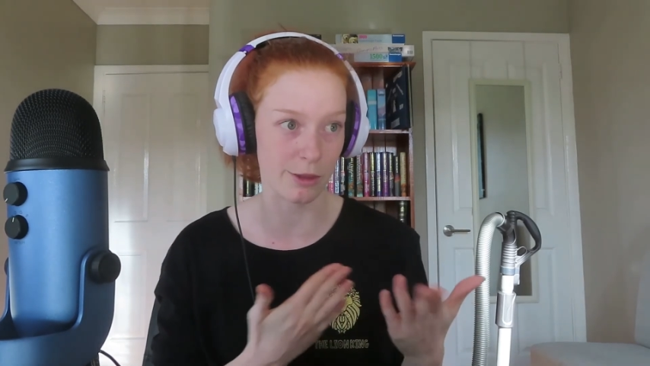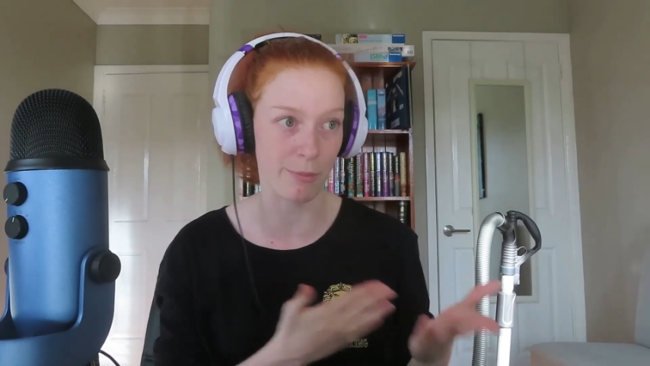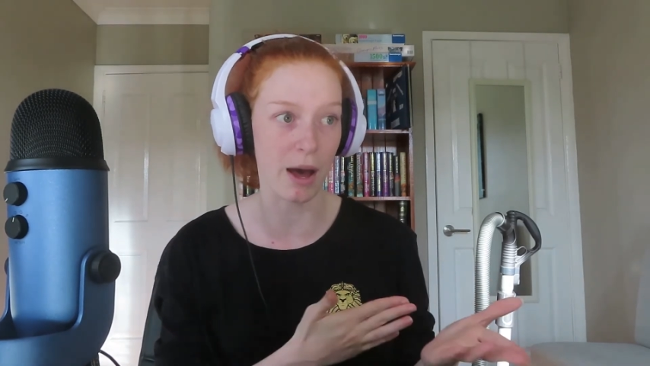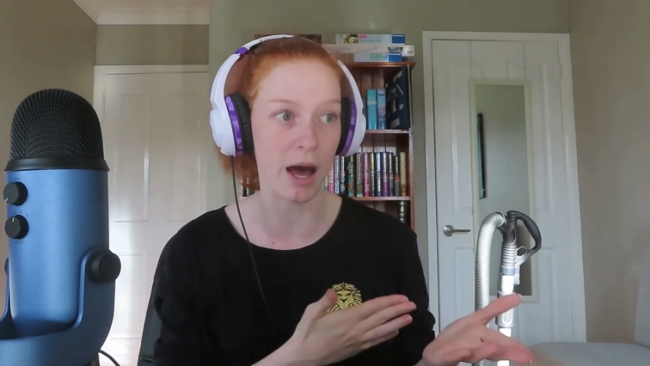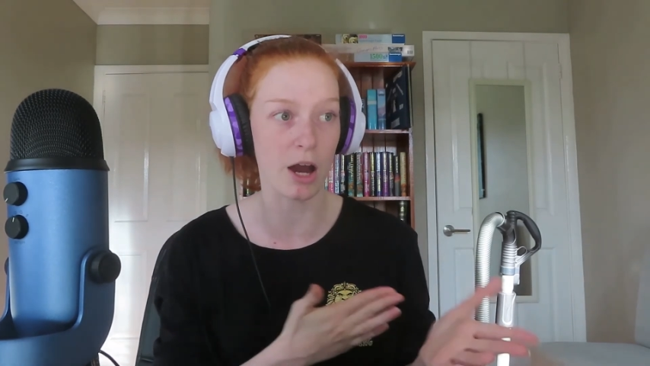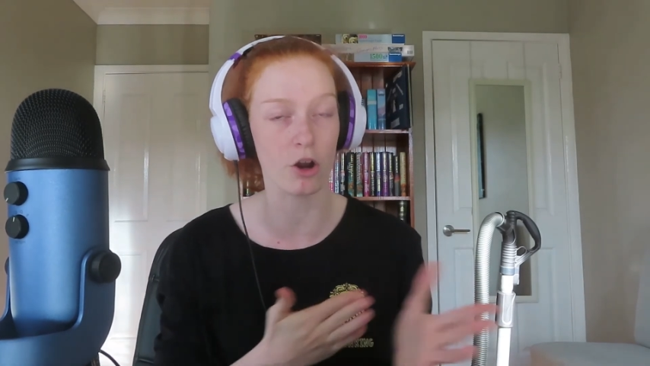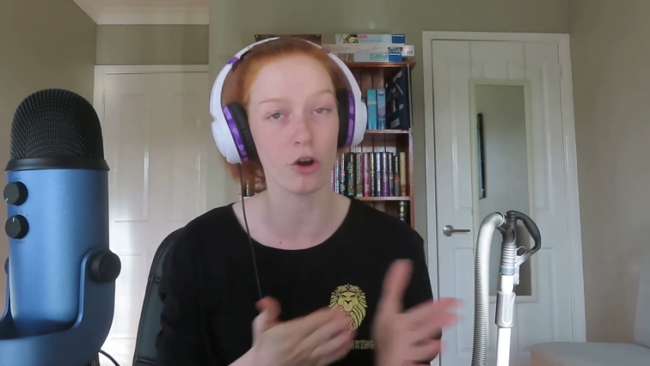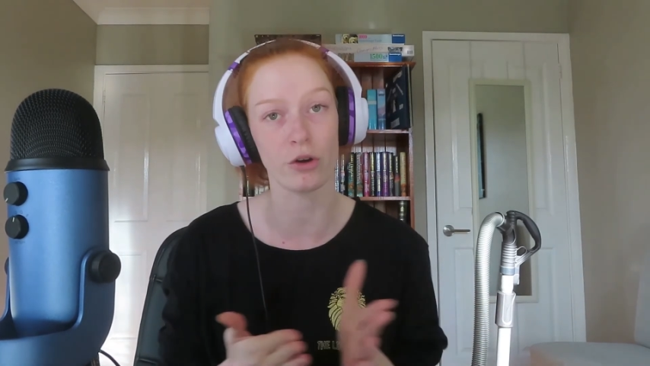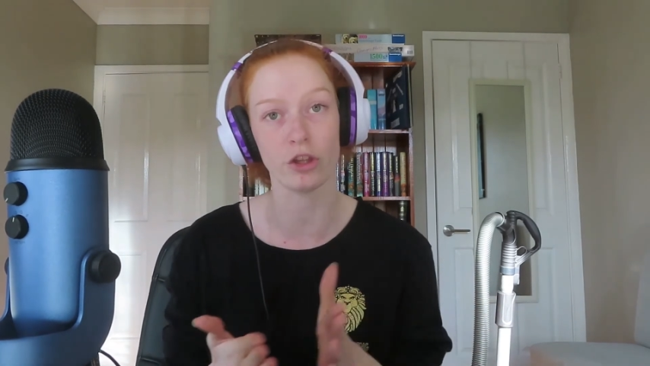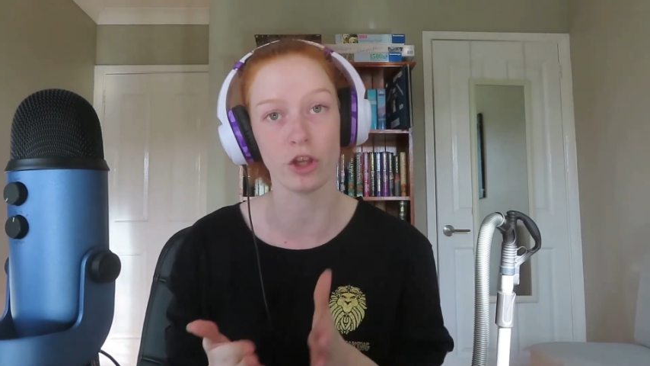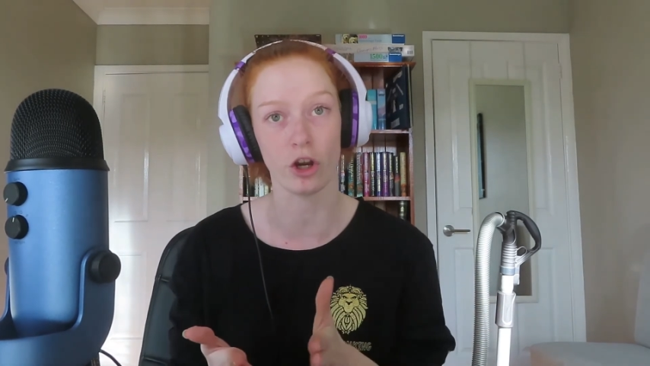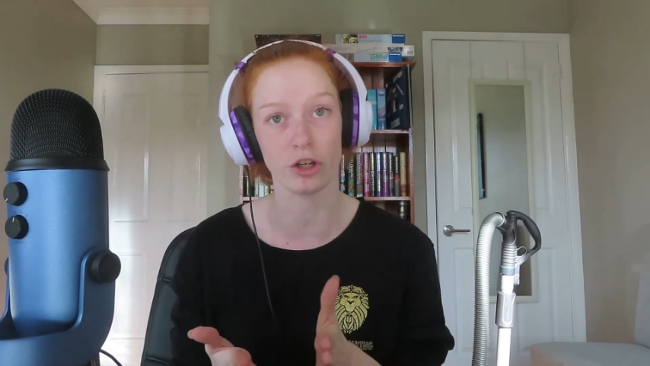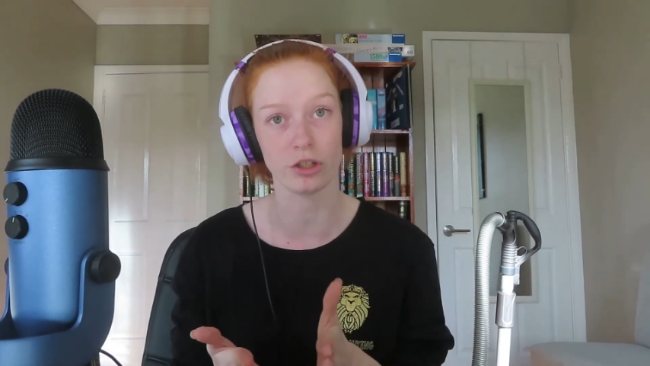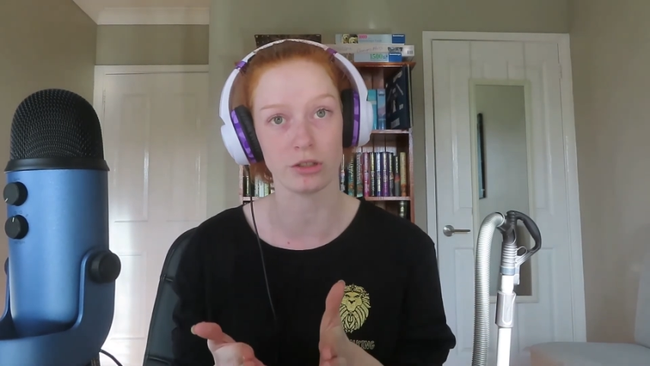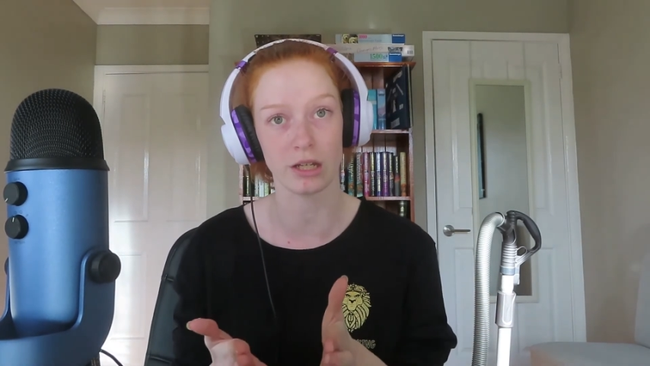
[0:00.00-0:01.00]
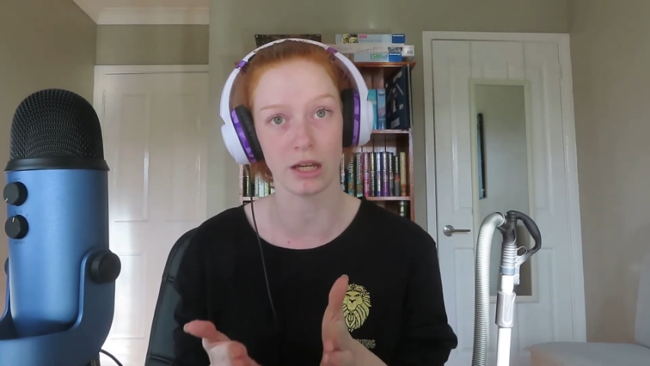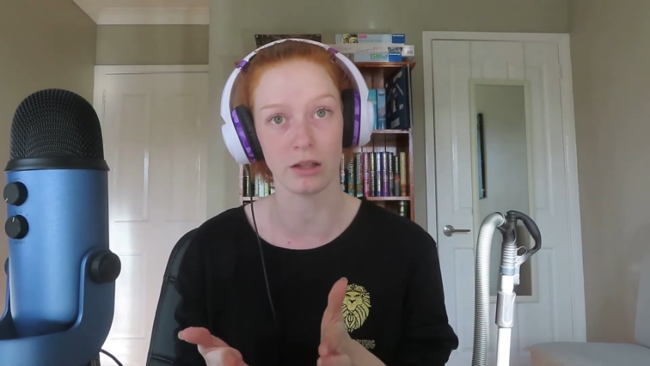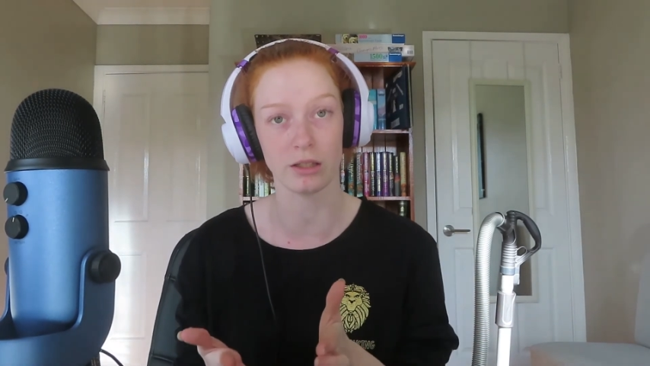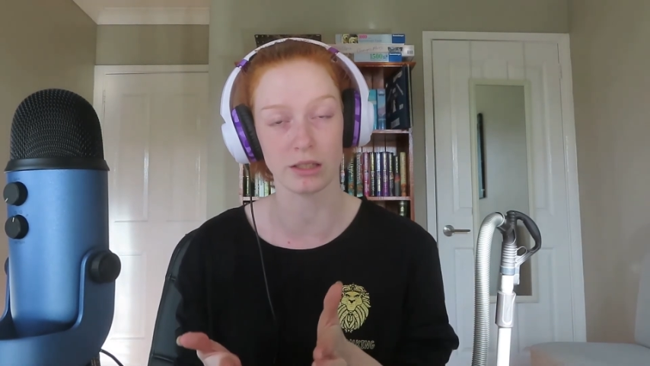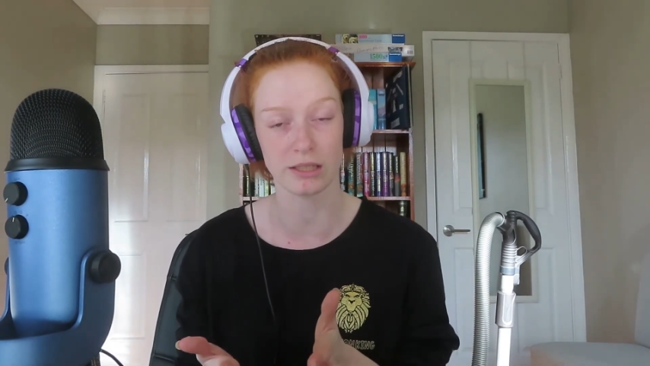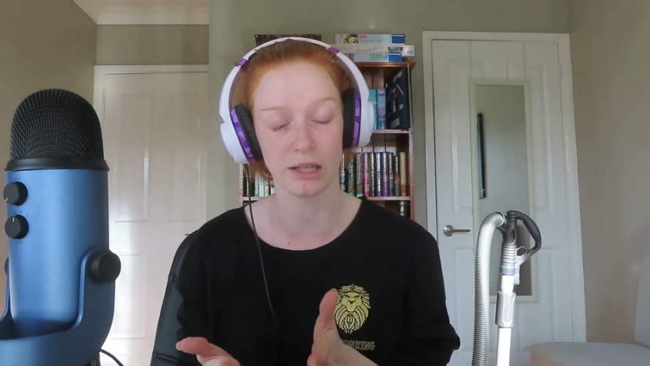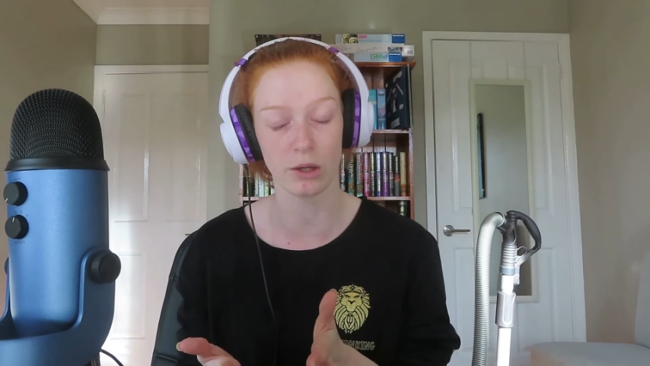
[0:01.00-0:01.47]
park or in the
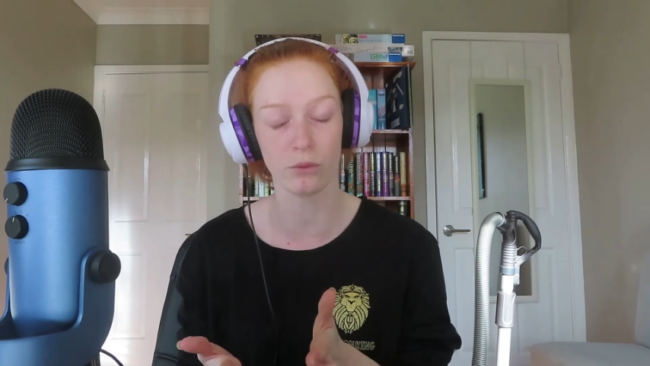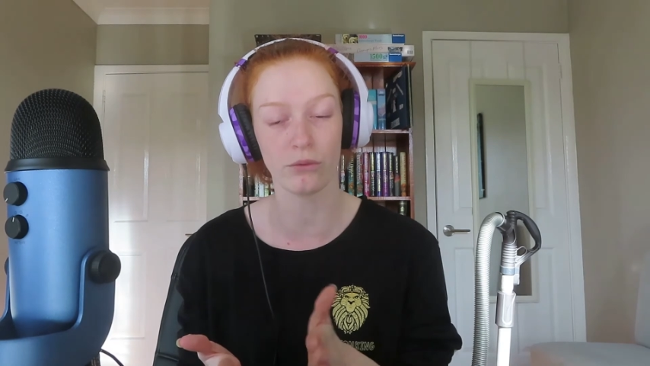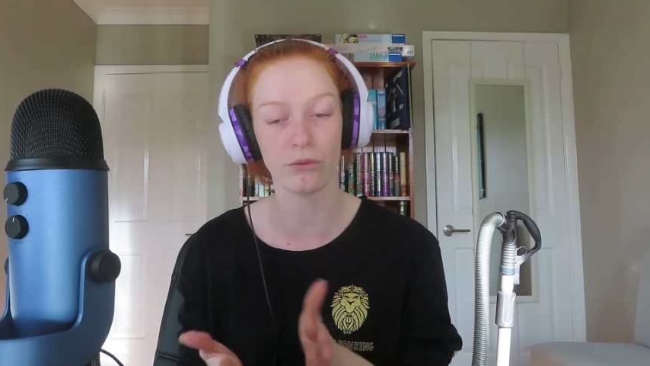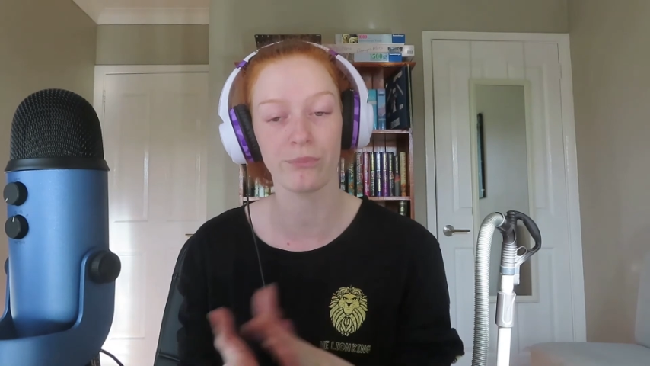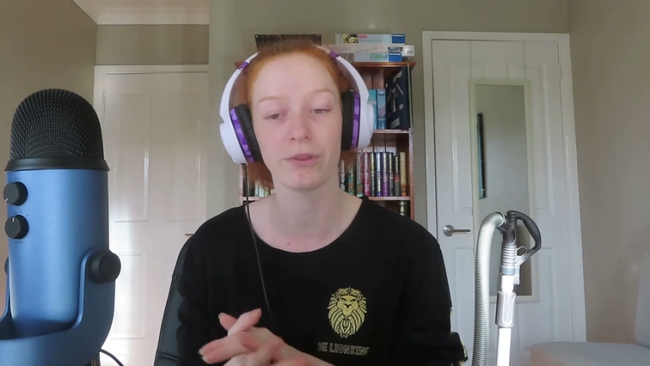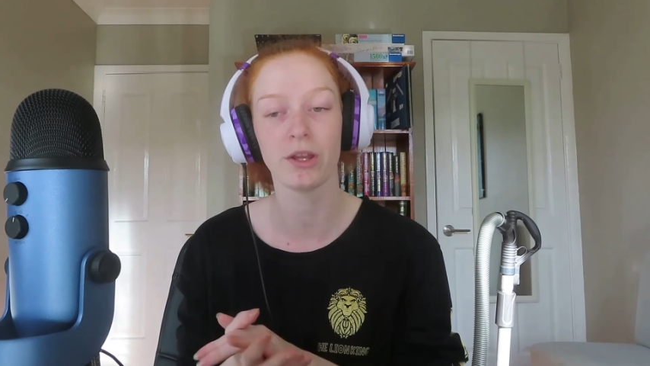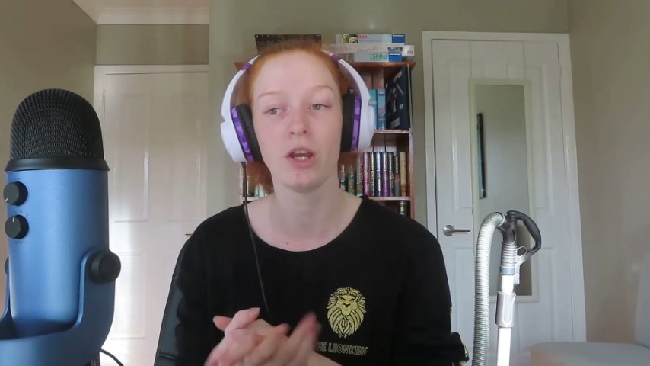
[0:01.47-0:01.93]
hotel itself.